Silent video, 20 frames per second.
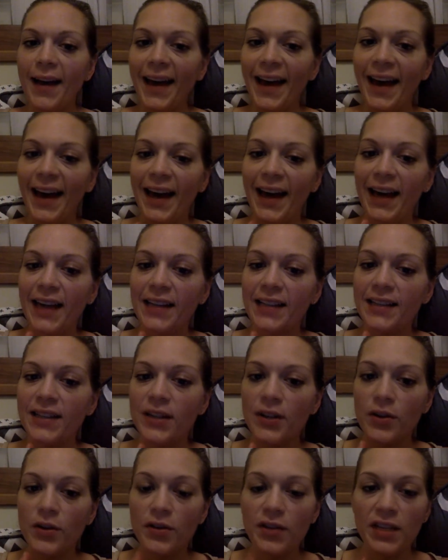Hey,
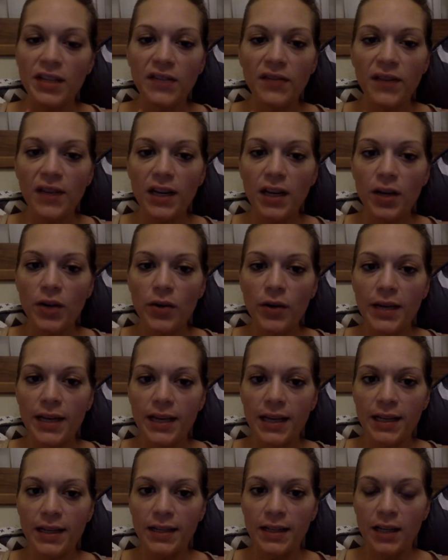so this video
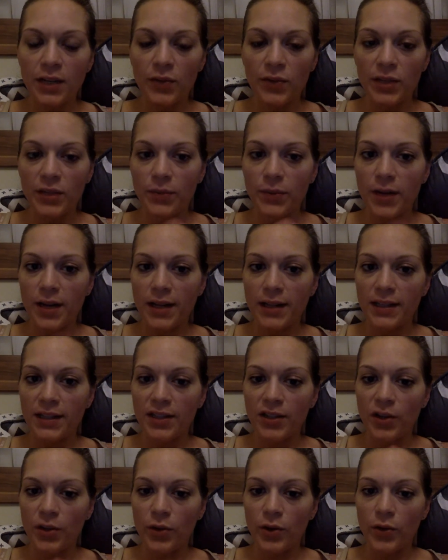is in response
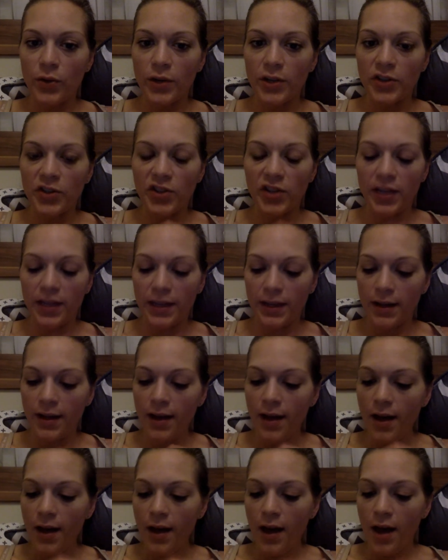to a question
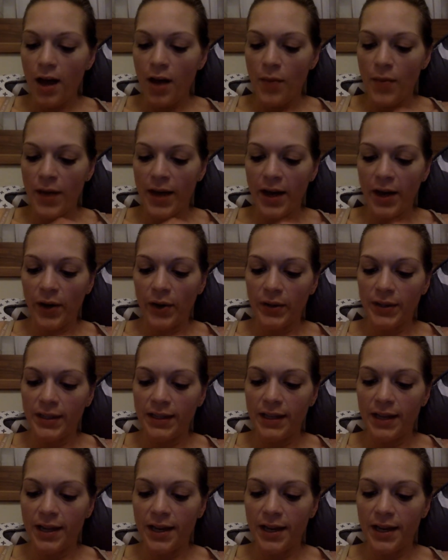about